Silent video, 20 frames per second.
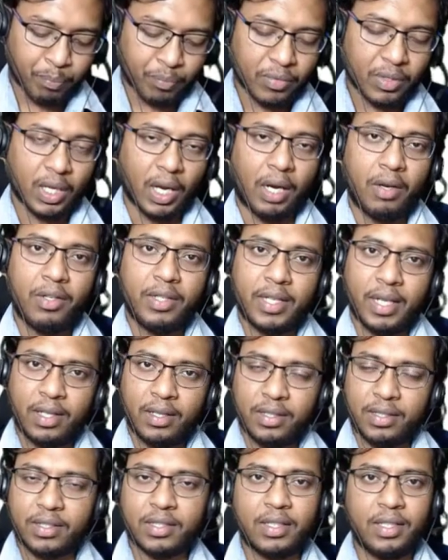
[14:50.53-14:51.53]
I'll tell
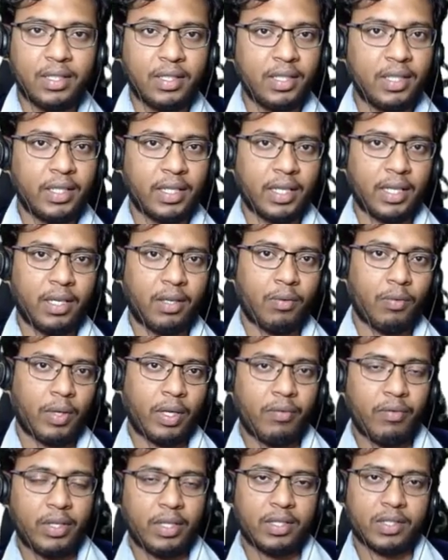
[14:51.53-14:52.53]
this in detail when we
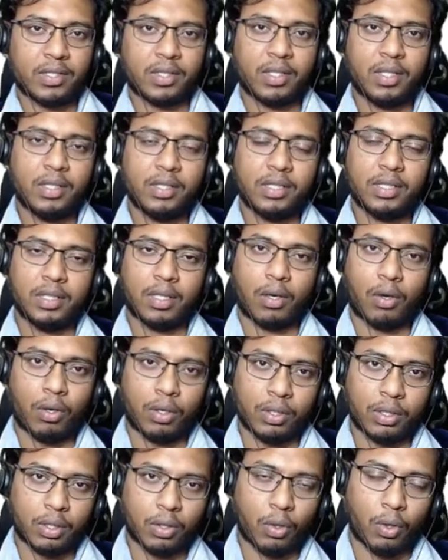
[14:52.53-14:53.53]
discuss
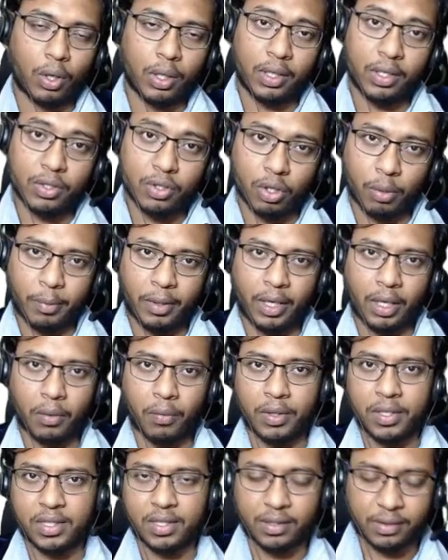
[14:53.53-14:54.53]
coordinate geometry
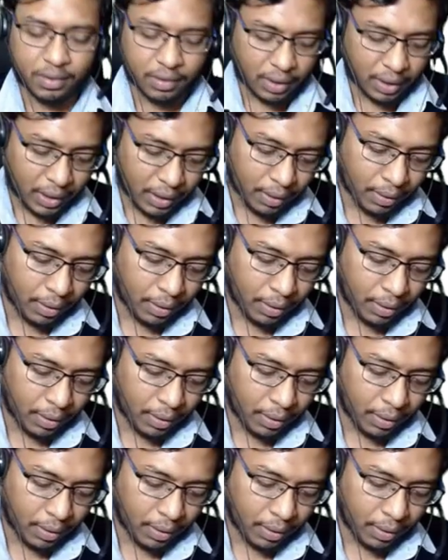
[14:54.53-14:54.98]
questions, right?